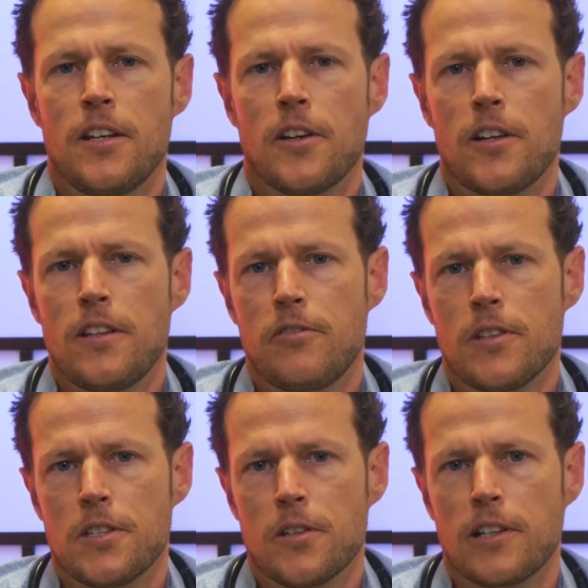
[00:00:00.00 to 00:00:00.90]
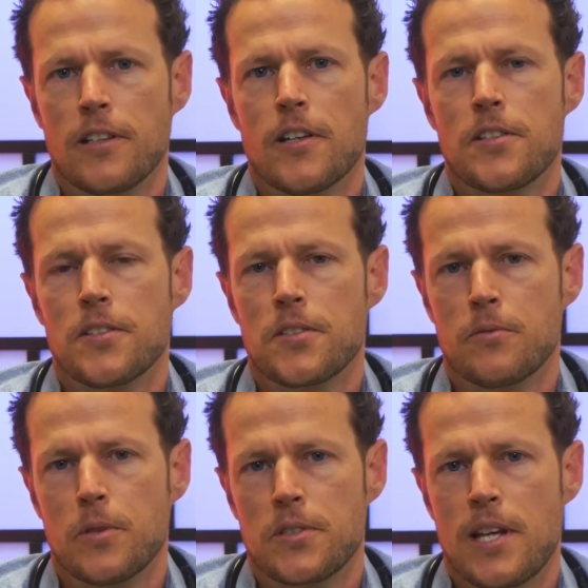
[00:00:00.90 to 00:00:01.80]
not only for the diagnosis
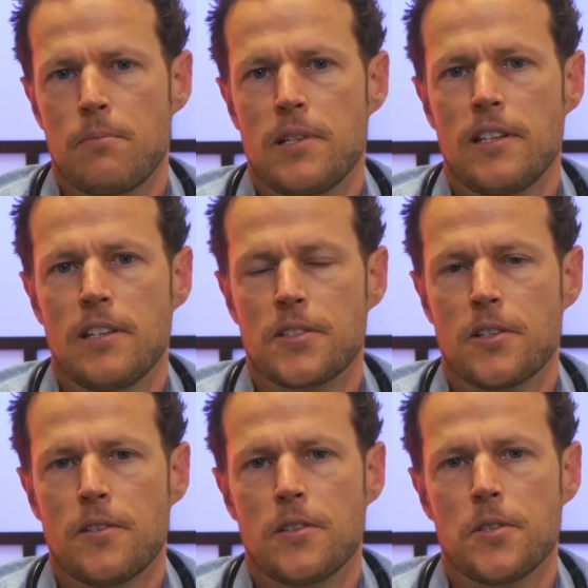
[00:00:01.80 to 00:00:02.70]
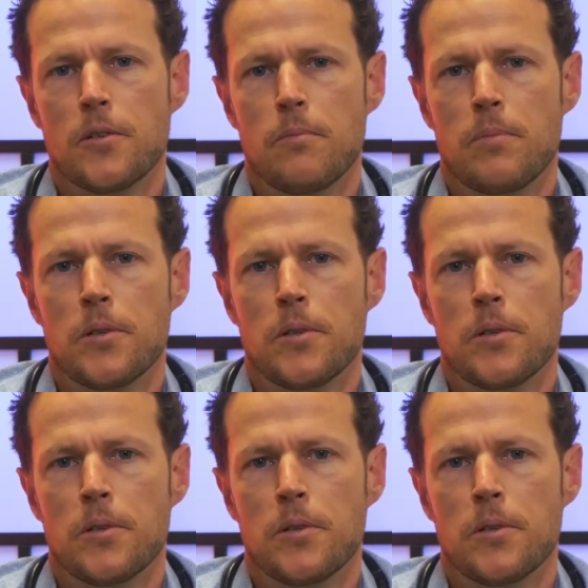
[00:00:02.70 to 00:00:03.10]
of what's happening inside the joint,